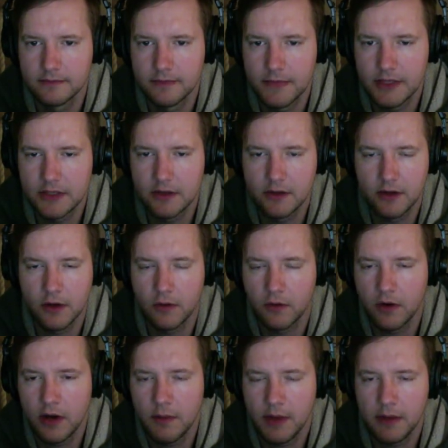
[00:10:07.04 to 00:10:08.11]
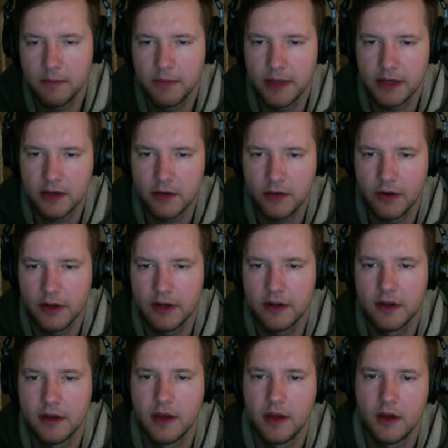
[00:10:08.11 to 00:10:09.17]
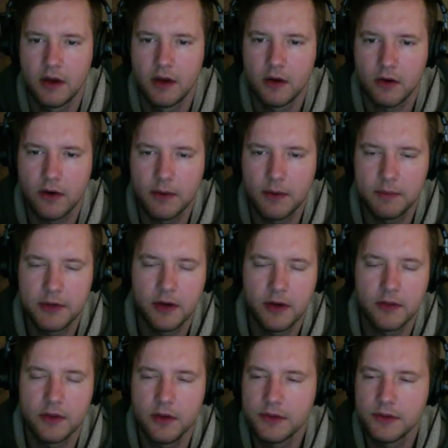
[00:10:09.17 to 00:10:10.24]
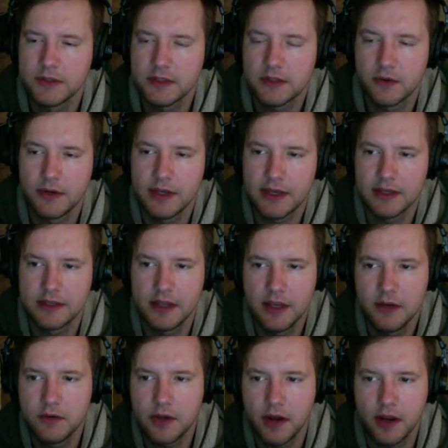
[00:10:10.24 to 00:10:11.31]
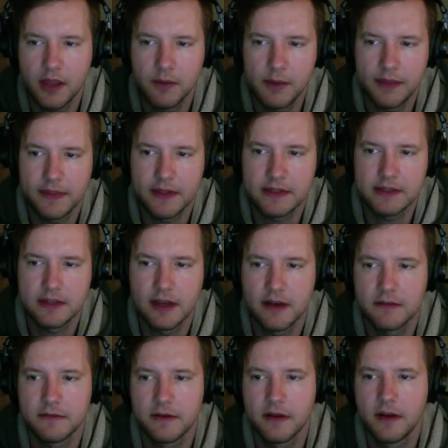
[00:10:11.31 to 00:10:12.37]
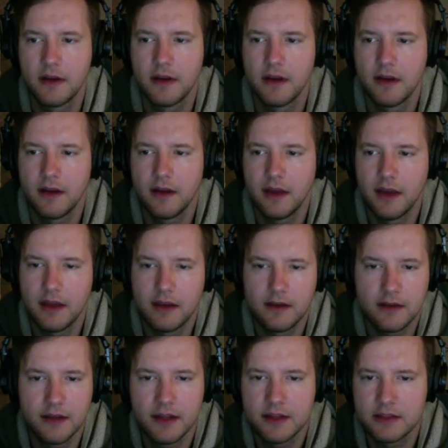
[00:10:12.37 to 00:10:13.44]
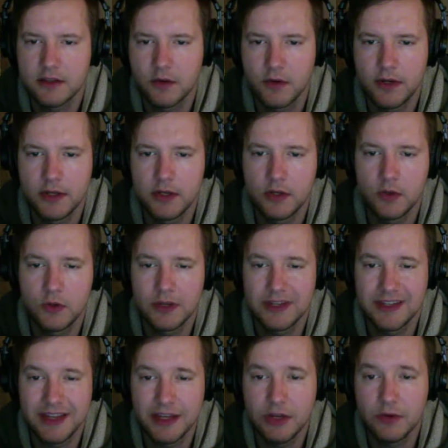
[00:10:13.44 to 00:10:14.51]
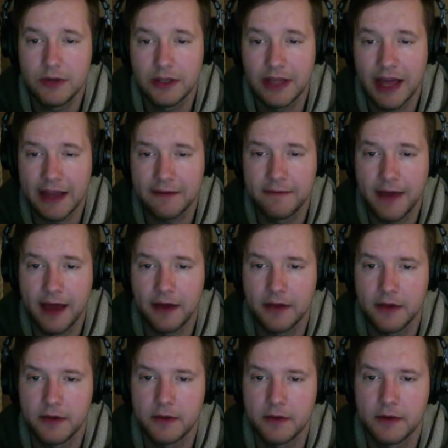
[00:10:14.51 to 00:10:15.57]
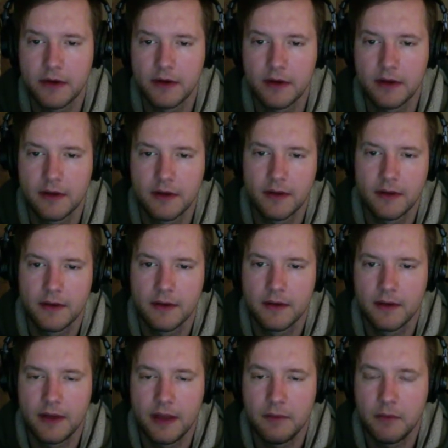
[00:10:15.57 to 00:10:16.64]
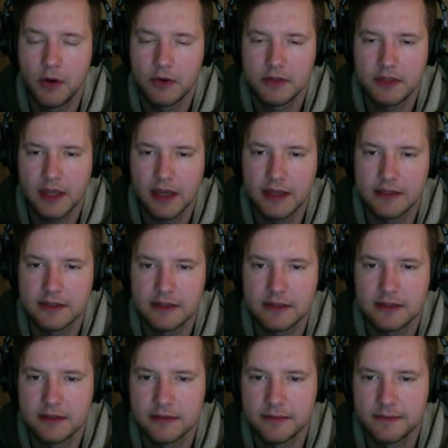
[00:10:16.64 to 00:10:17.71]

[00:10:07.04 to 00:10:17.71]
So don't worry about Bitcoin or crypto. The news is going to continue talking about that stuff, and it's going to continue to lack value in most cases,